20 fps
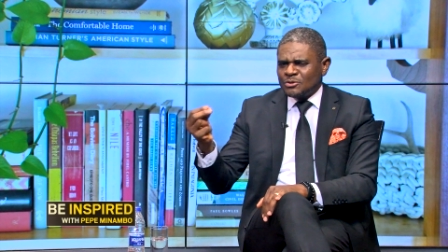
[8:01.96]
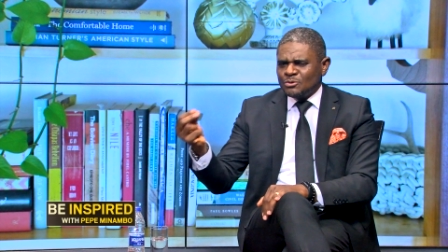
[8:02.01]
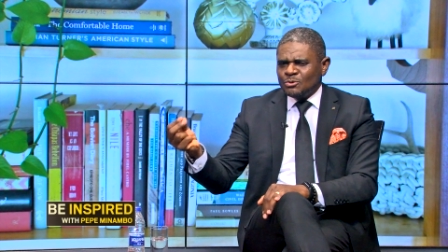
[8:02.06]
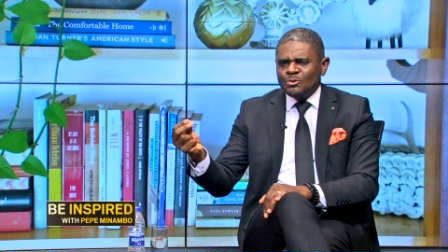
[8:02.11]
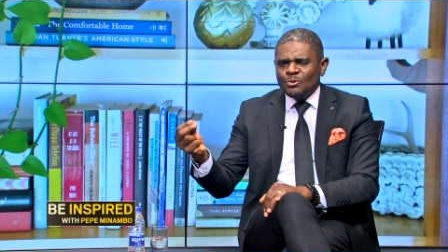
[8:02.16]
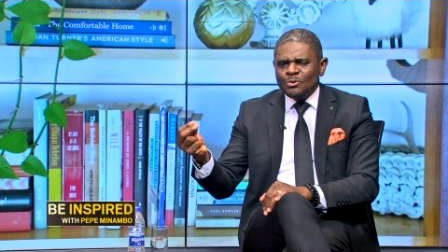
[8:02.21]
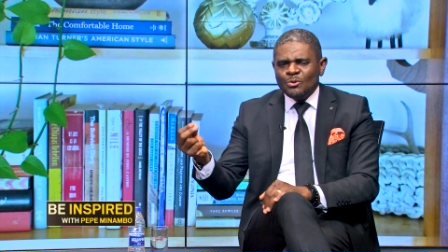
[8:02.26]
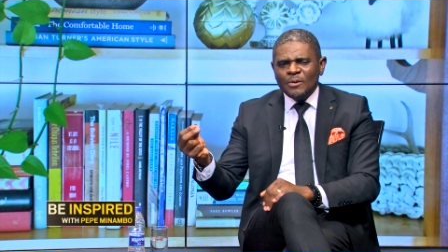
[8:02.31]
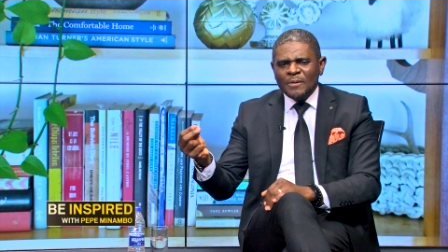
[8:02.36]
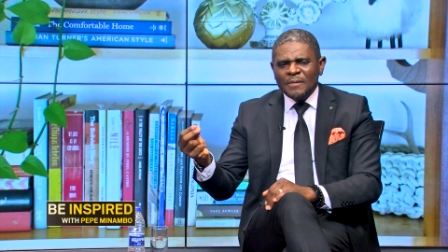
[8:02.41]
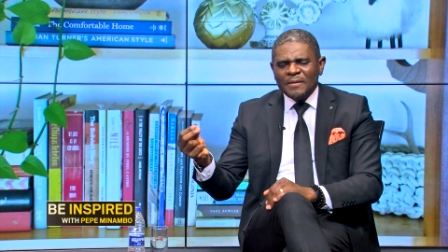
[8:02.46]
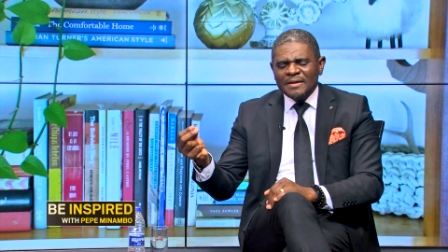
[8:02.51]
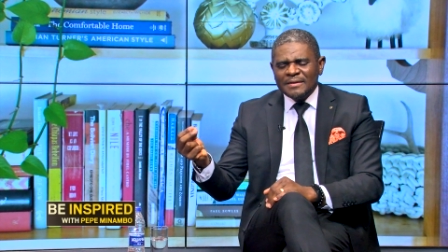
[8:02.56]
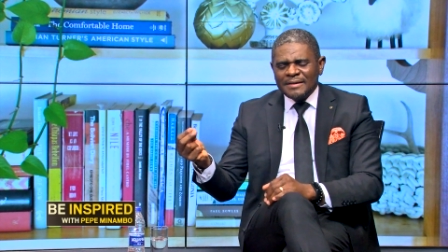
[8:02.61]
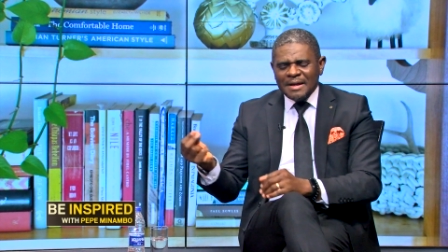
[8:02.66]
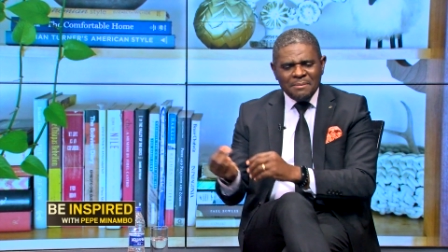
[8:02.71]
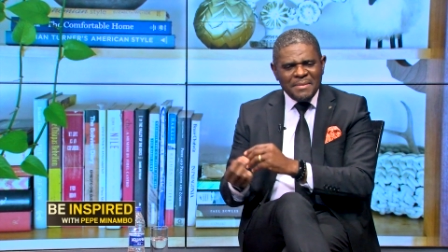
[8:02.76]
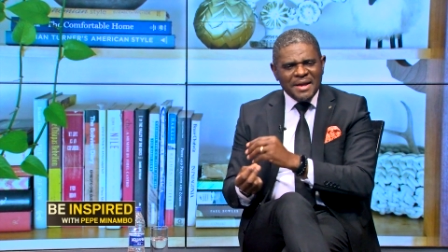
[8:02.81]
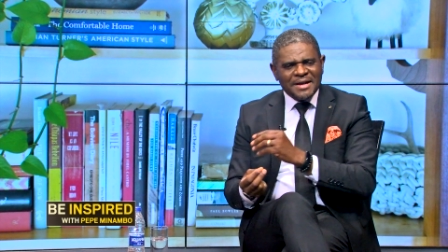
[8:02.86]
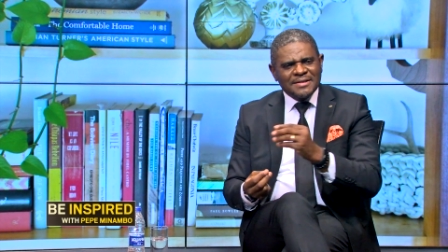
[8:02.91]
do
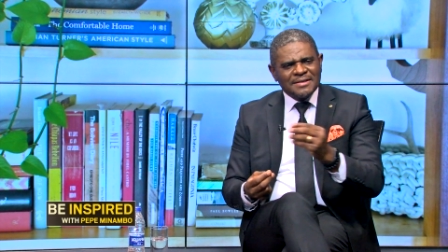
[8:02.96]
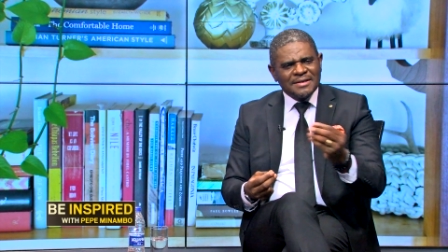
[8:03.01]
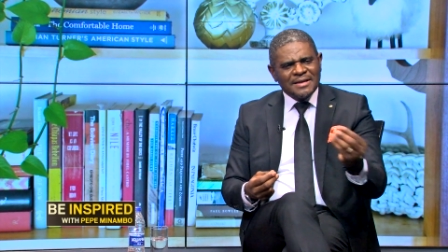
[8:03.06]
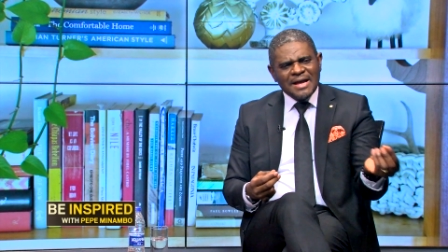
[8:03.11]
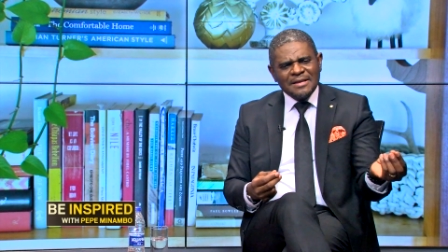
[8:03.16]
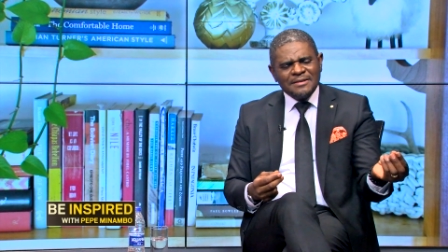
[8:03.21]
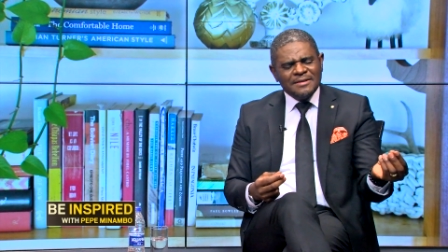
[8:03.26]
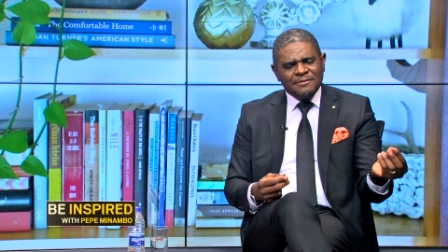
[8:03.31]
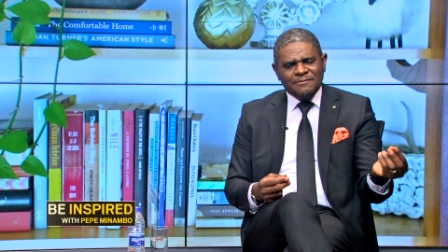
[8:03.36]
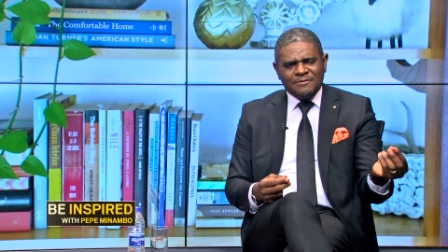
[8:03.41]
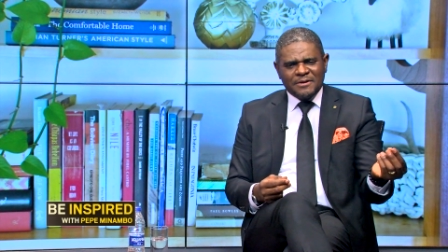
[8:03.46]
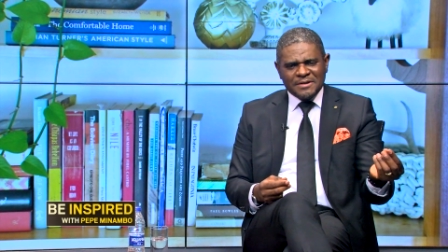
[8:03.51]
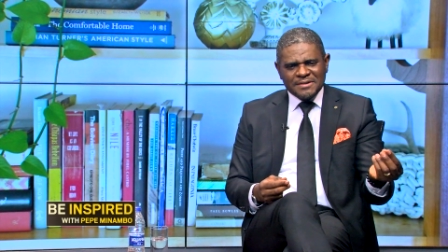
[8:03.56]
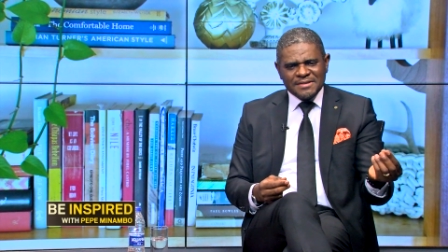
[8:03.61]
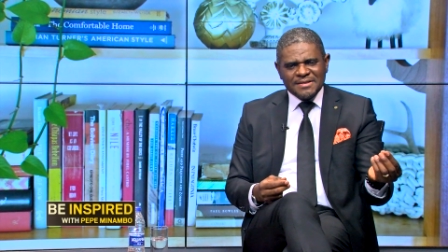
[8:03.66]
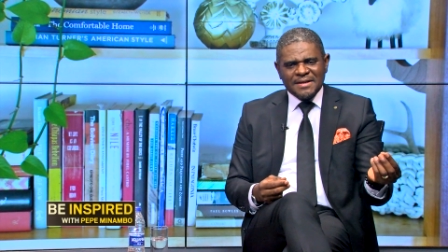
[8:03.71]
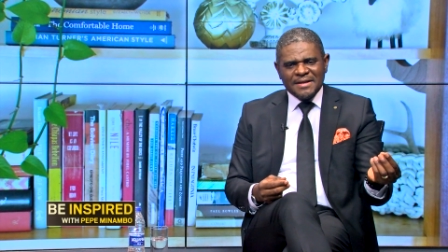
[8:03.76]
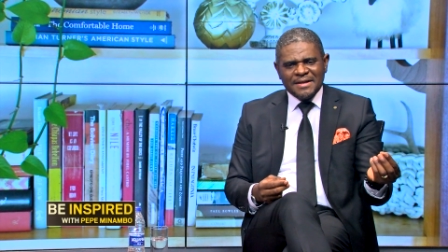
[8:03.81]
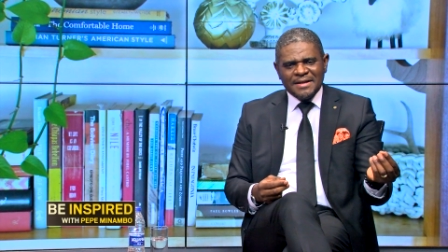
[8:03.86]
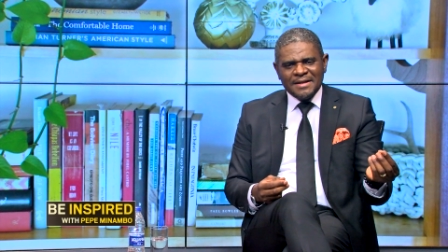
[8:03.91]
that make a
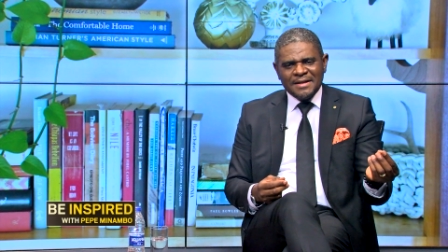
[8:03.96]
difference.